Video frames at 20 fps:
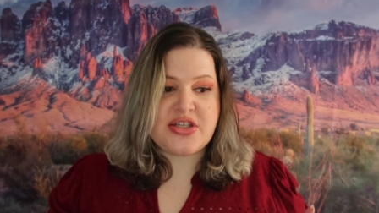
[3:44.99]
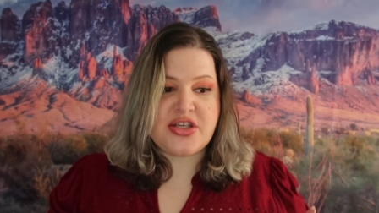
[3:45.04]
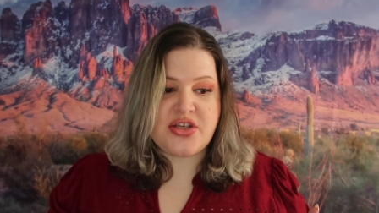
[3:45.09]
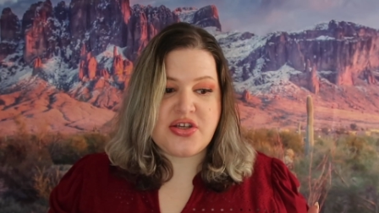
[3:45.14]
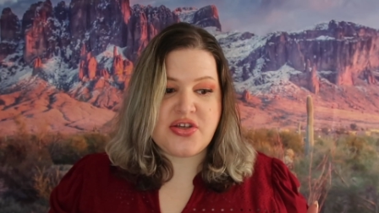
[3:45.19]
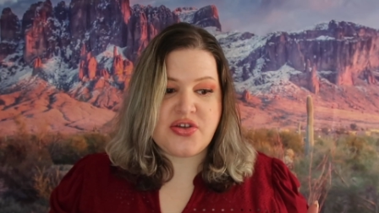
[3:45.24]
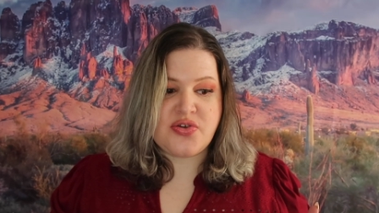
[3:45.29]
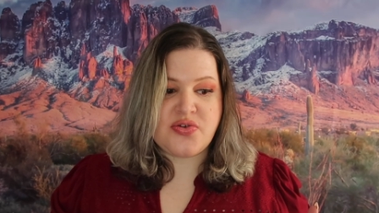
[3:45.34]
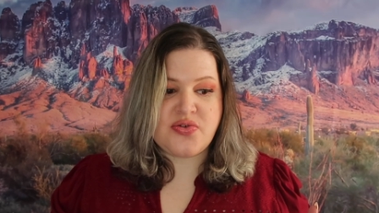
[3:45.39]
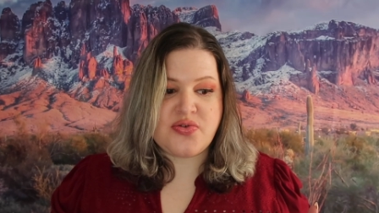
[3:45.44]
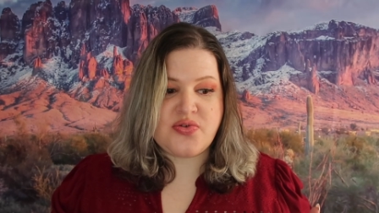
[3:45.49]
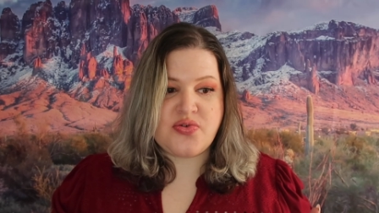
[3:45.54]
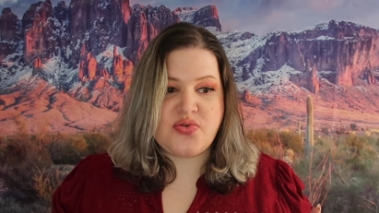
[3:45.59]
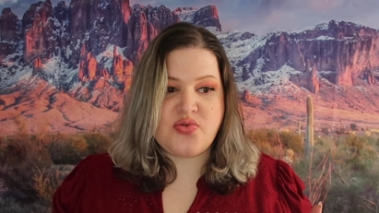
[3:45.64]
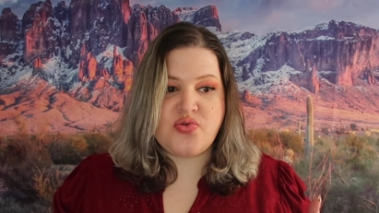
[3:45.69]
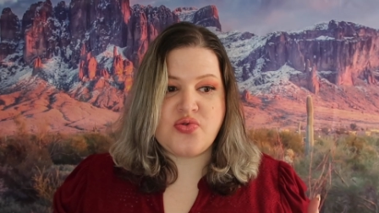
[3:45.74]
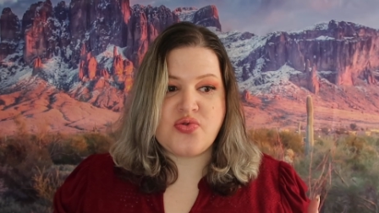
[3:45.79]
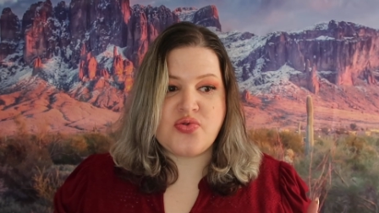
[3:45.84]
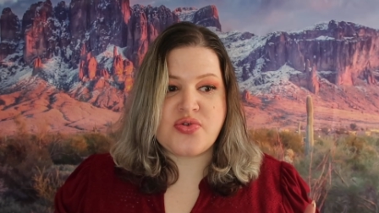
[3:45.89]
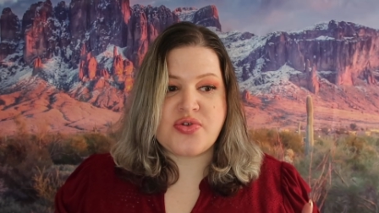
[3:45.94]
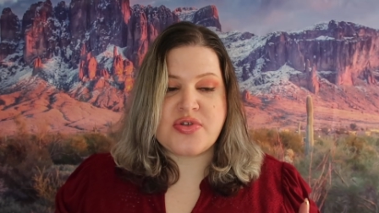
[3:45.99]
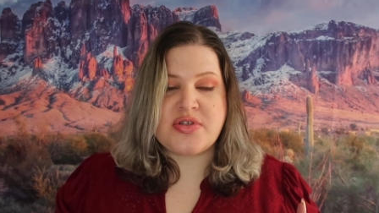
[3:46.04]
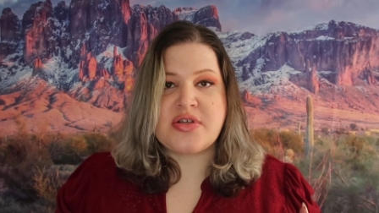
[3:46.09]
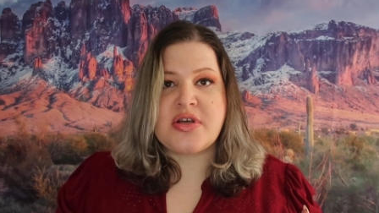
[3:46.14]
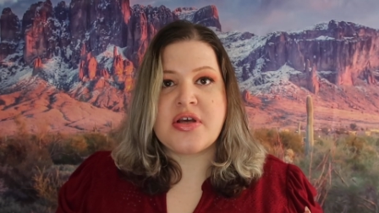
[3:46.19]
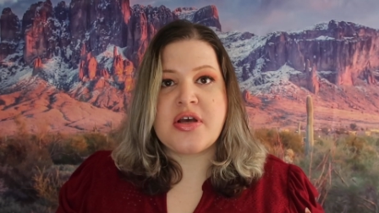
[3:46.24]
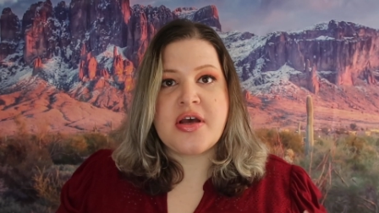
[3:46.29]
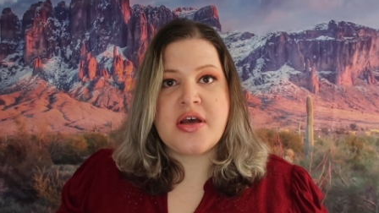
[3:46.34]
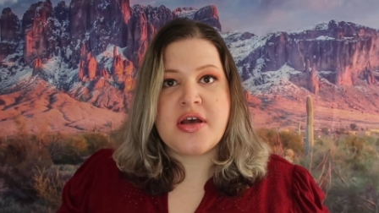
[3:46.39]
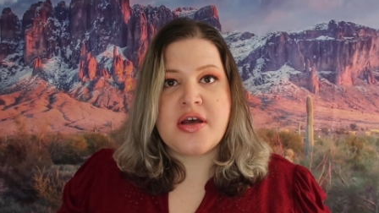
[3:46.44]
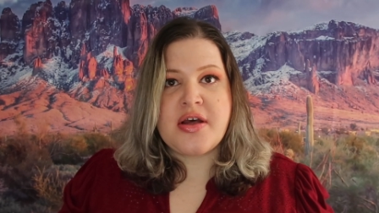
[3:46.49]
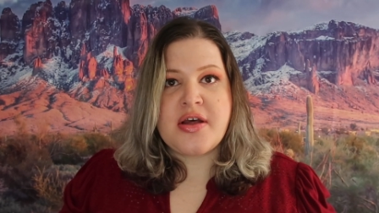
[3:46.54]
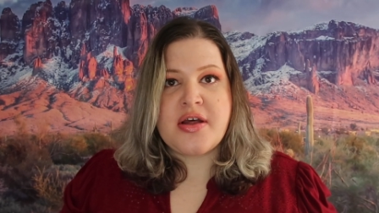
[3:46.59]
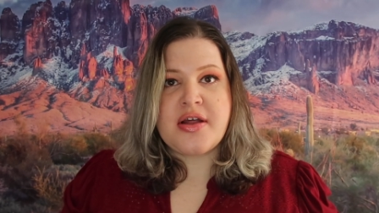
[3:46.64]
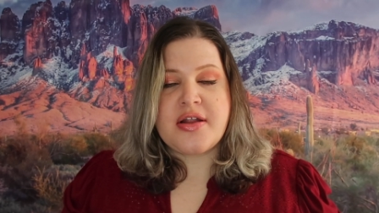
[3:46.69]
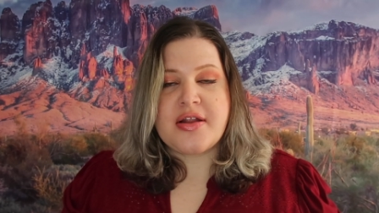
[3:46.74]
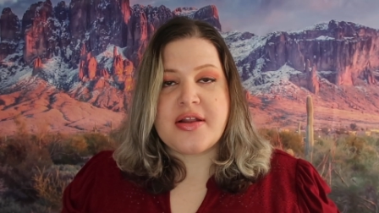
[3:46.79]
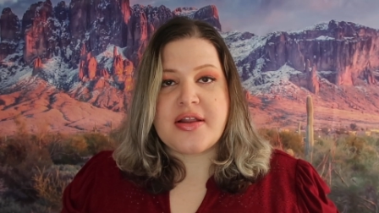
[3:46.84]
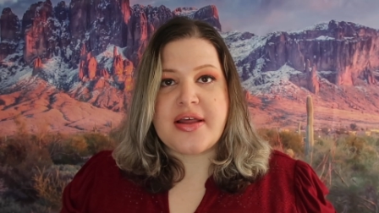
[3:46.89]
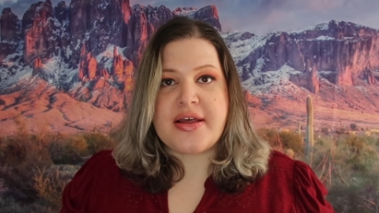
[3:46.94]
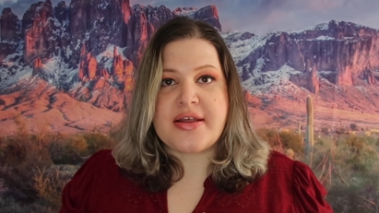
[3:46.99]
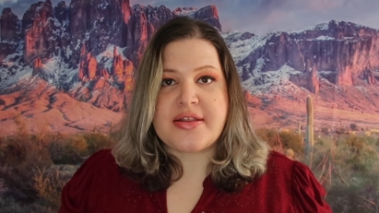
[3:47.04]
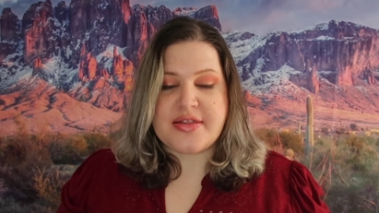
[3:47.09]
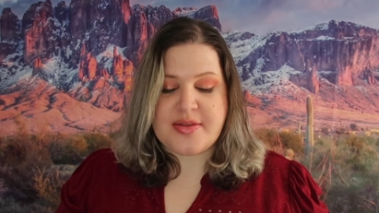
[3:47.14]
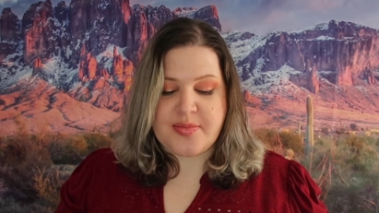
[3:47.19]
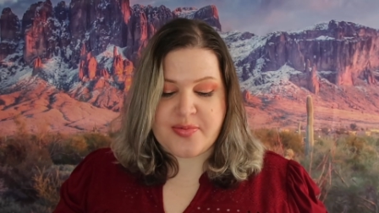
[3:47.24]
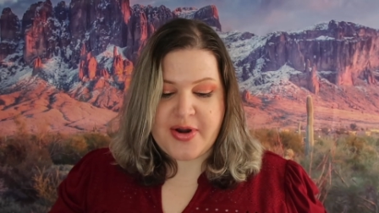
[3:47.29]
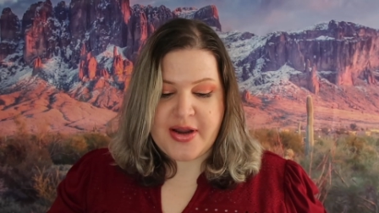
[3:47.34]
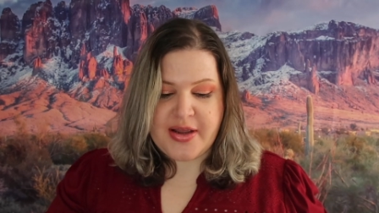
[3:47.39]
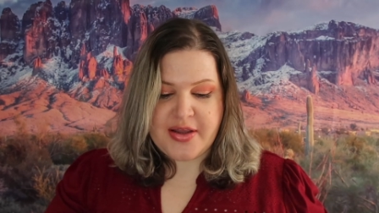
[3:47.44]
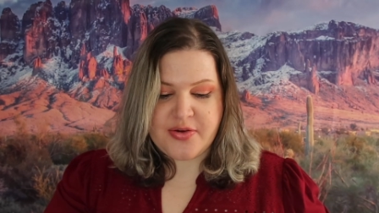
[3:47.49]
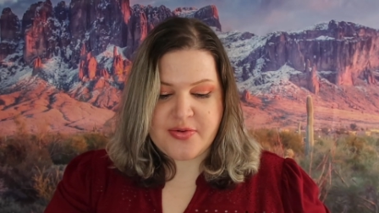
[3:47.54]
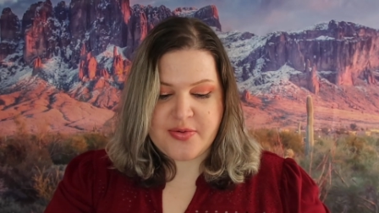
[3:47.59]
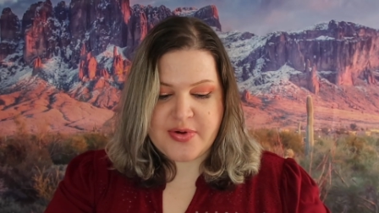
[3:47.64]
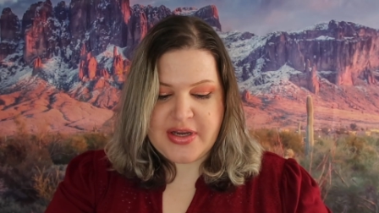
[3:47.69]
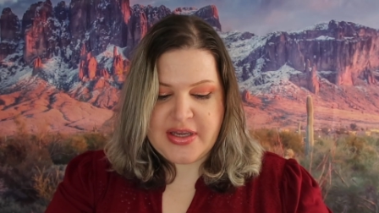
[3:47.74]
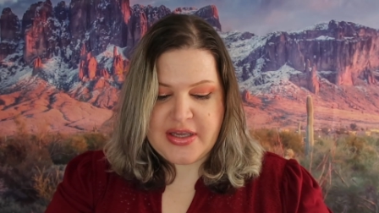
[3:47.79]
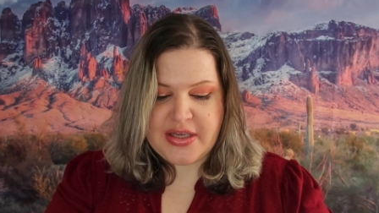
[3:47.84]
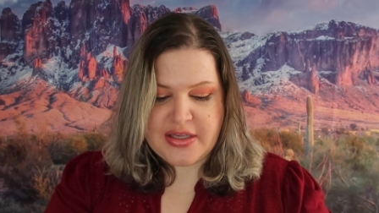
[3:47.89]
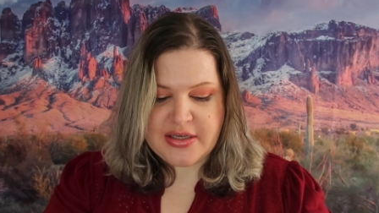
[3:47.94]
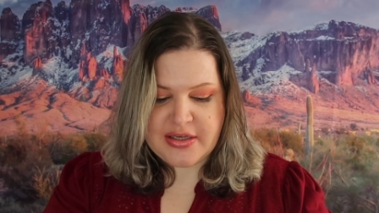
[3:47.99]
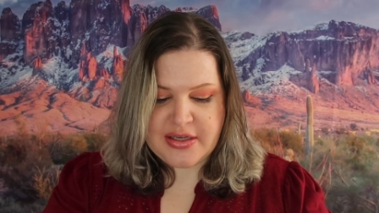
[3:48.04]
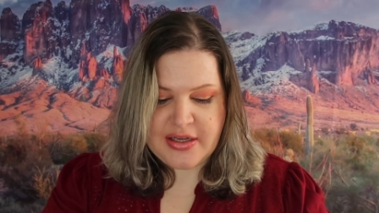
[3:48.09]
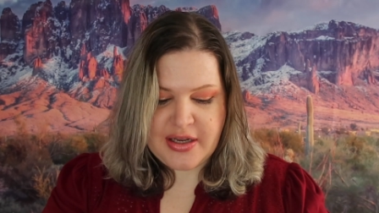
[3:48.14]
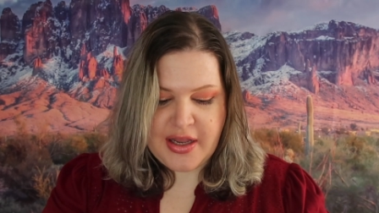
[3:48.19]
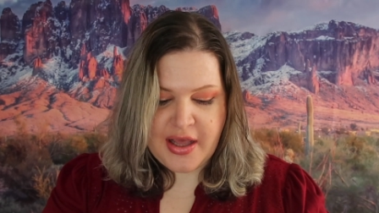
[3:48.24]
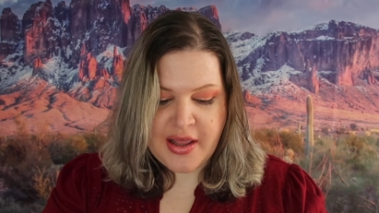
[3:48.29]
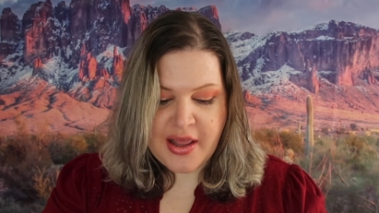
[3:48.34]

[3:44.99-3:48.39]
to use like the bright green.